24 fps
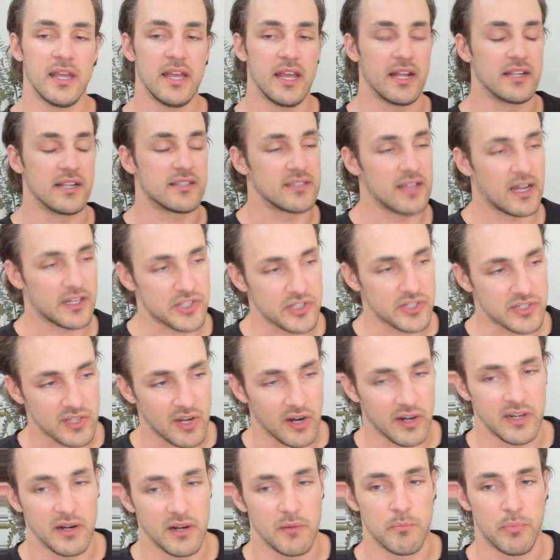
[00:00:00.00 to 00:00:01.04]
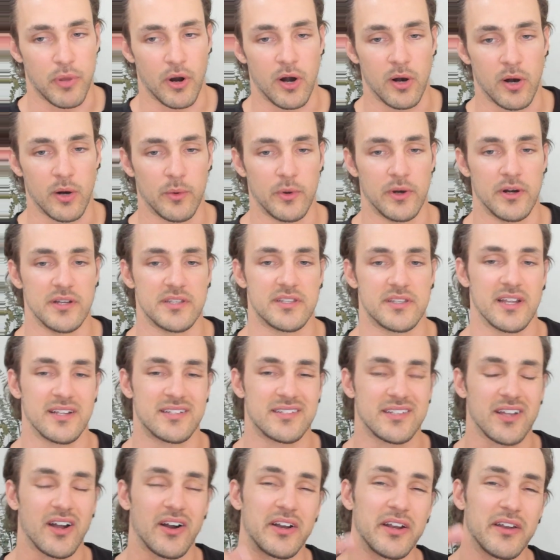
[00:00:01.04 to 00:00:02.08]
It's not just talking to borrowers, it's
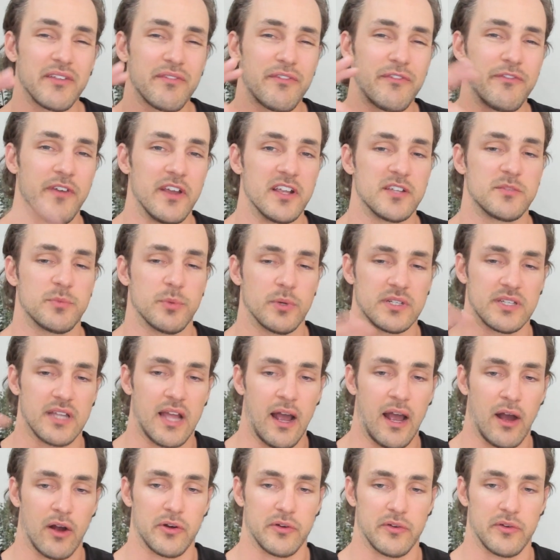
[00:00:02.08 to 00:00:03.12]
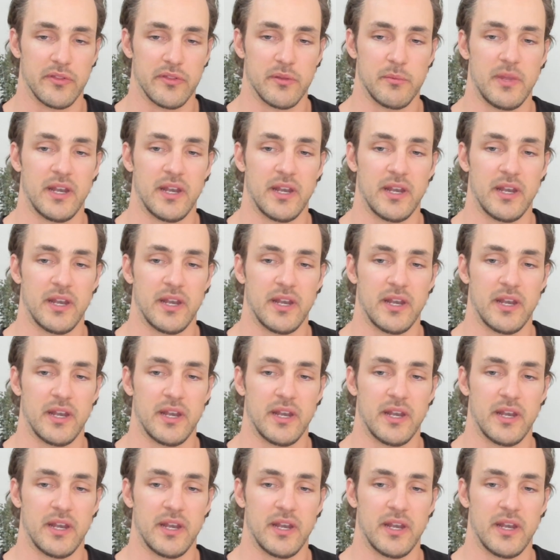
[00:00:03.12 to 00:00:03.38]
talking to Facebook's algorithm.